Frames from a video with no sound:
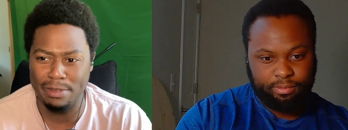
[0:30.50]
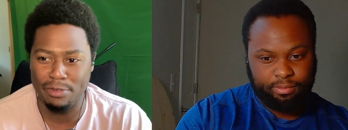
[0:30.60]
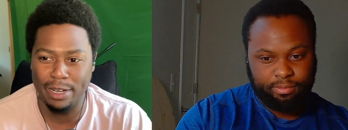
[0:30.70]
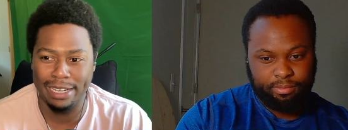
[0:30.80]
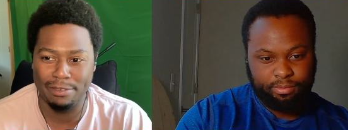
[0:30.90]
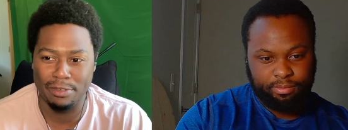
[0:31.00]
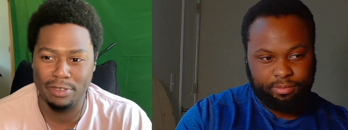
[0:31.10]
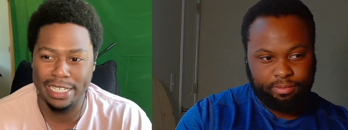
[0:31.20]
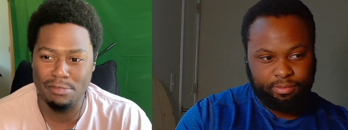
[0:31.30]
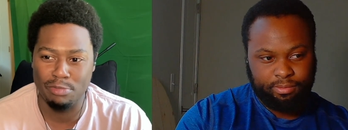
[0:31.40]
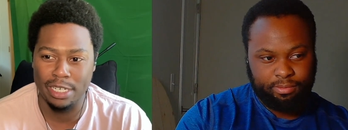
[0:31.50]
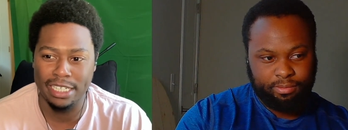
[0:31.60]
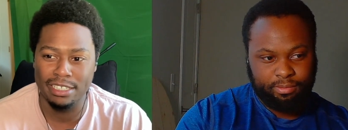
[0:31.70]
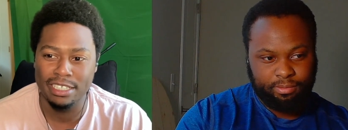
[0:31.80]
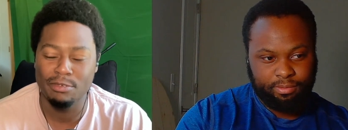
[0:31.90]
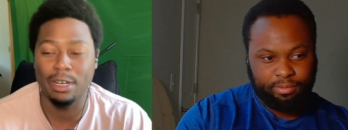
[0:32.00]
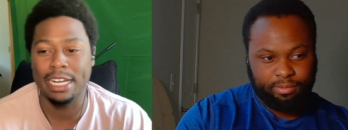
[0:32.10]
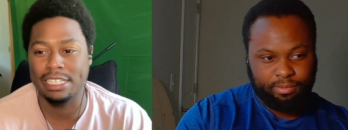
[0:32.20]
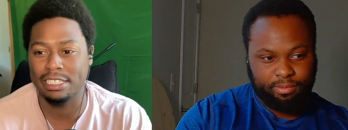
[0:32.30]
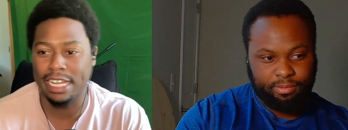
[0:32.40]
Speaker 1: before I have a freaking break.
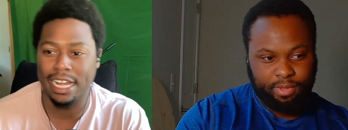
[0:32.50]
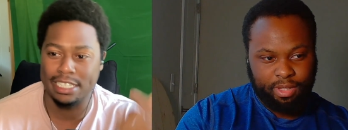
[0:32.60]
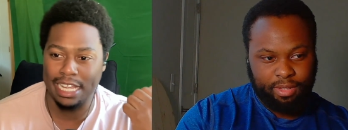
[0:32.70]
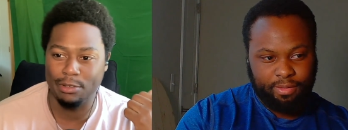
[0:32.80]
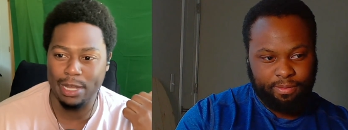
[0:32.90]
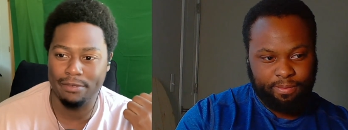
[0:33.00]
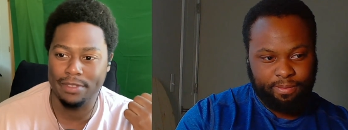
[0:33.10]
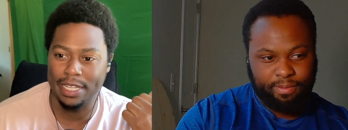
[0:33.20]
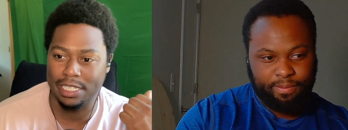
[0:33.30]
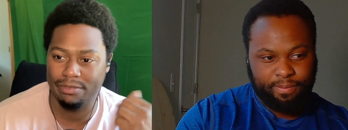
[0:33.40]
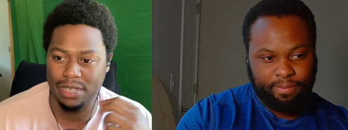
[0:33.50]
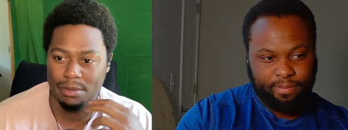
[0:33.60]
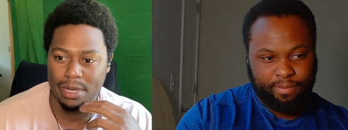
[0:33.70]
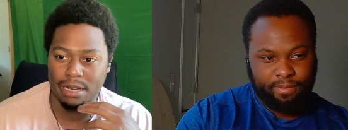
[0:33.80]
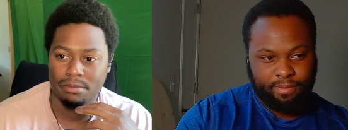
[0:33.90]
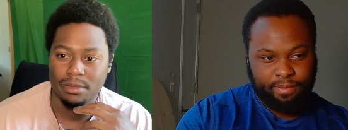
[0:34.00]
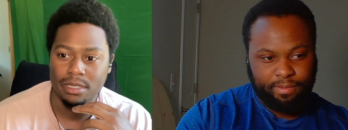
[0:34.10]
Well, that's a lie because we have Thanksgiving coming up.